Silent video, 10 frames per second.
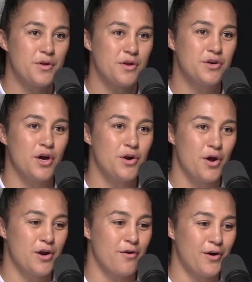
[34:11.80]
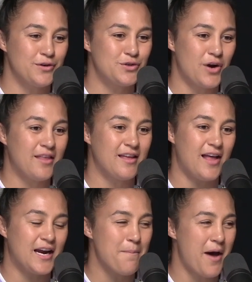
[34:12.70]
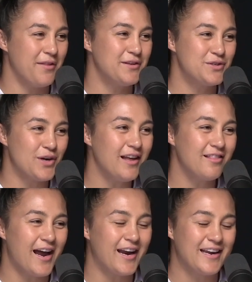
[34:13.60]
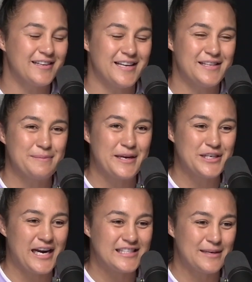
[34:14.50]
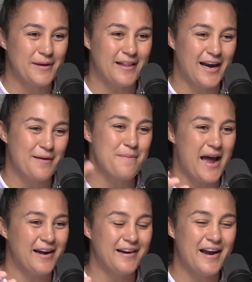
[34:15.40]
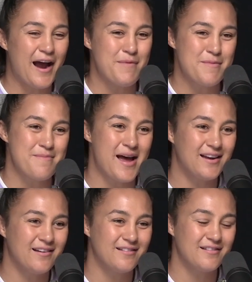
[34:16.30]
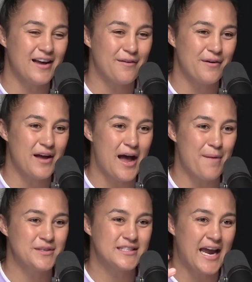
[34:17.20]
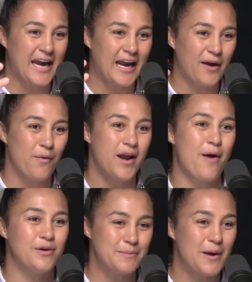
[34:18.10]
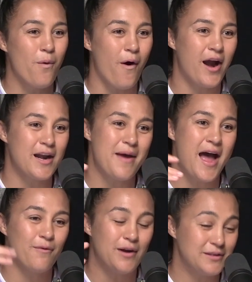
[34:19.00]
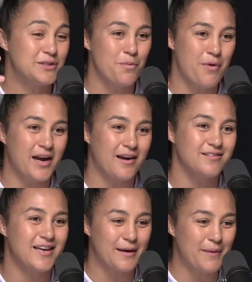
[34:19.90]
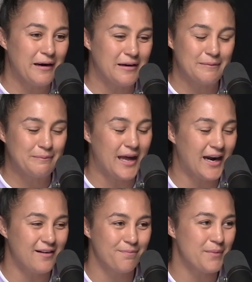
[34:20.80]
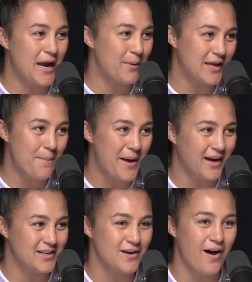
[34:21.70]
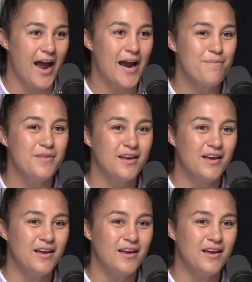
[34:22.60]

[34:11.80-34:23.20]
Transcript: you don't know your own strength and like a mother's strength. Like it sounds a bit cheesy, but like Matt, I remember Matt um, saying when I was a bit worried about when I was still pregnant, I was like, "Am I gonna like be able to get back in time?"